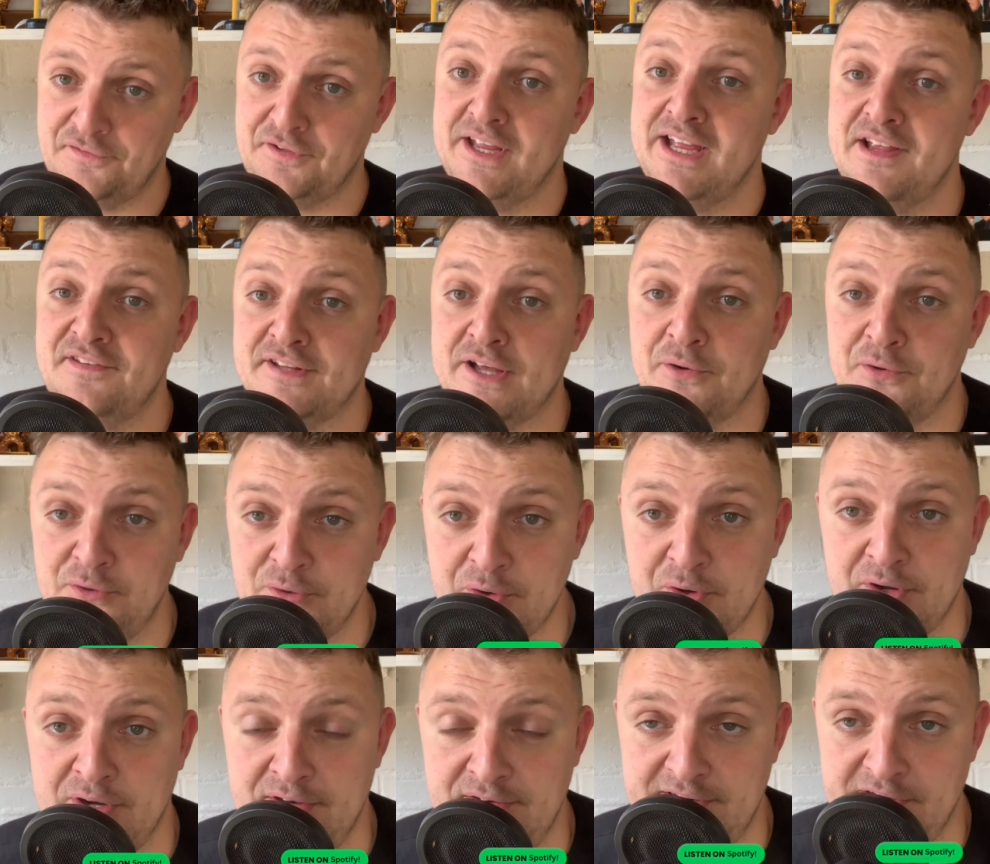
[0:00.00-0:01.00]
So here's how you're
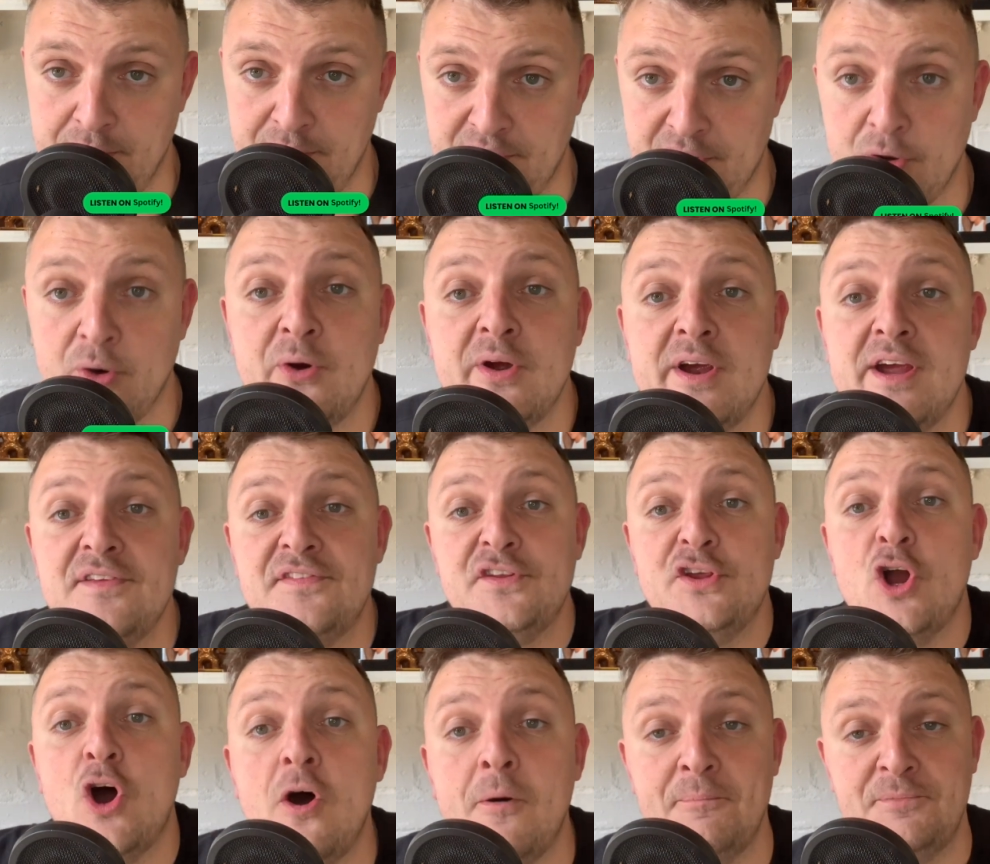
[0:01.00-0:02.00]
going to deal with it, or here's the
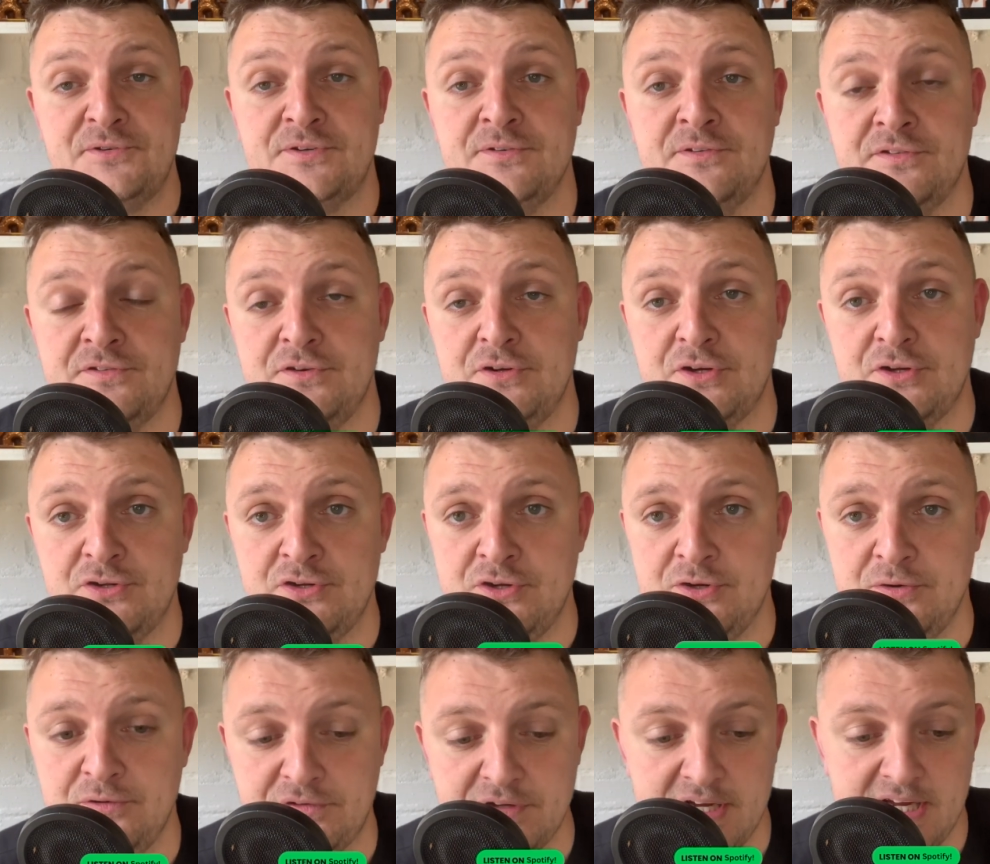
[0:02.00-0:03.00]
options you can
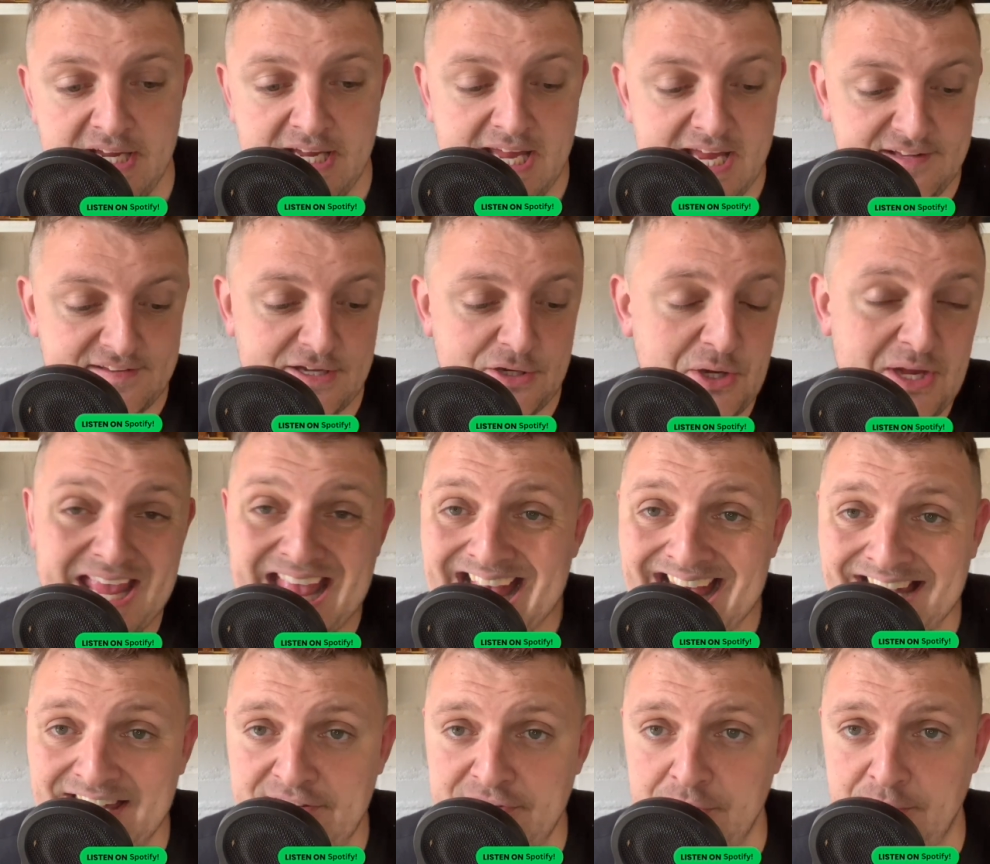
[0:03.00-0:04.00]
use, here's how you
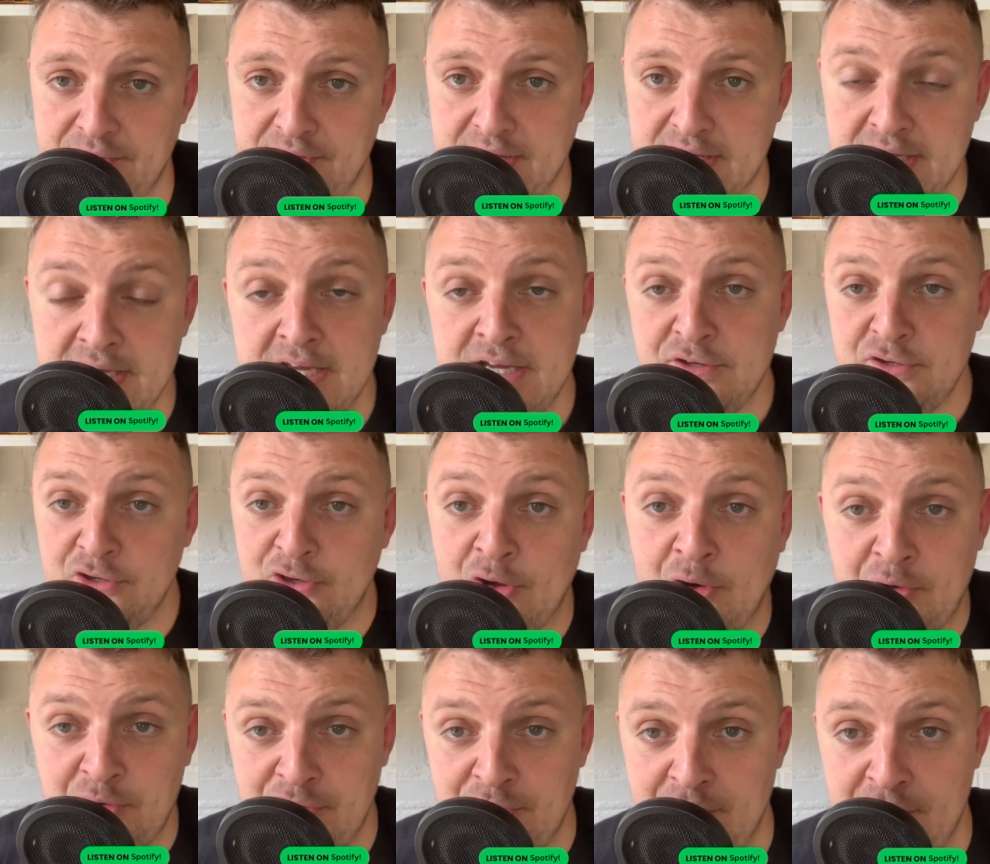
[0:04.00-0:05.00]
can deal with it. You're not
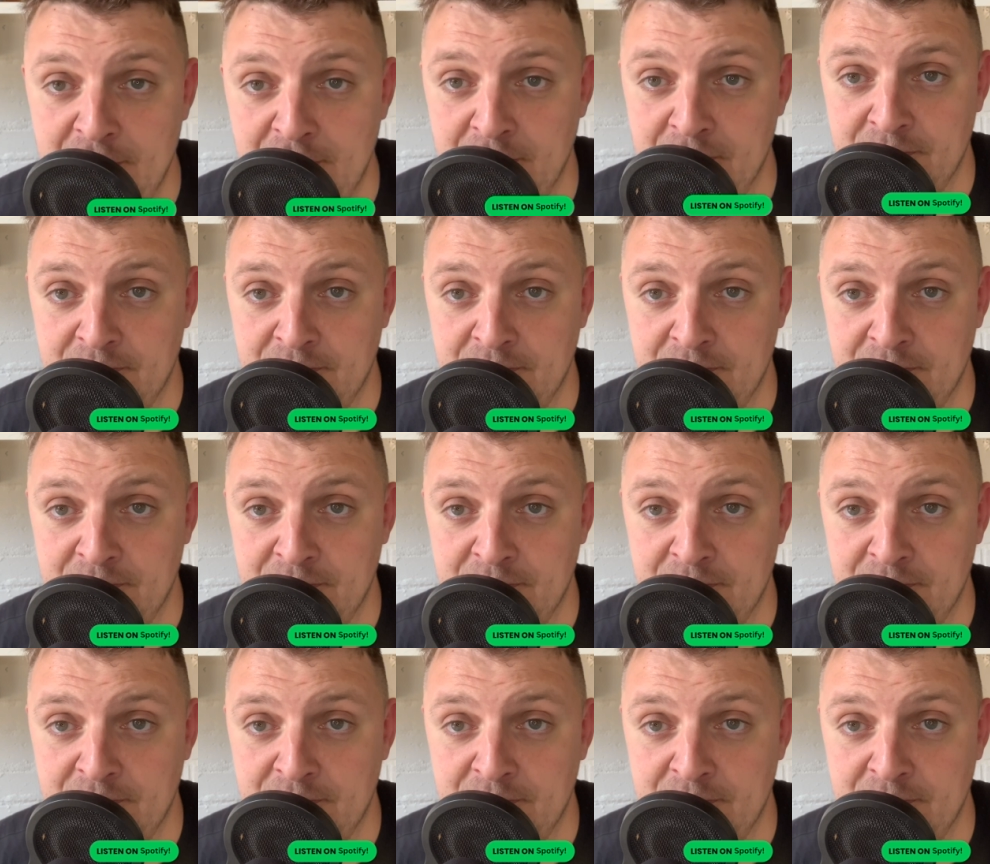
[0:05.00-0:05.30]
on your own.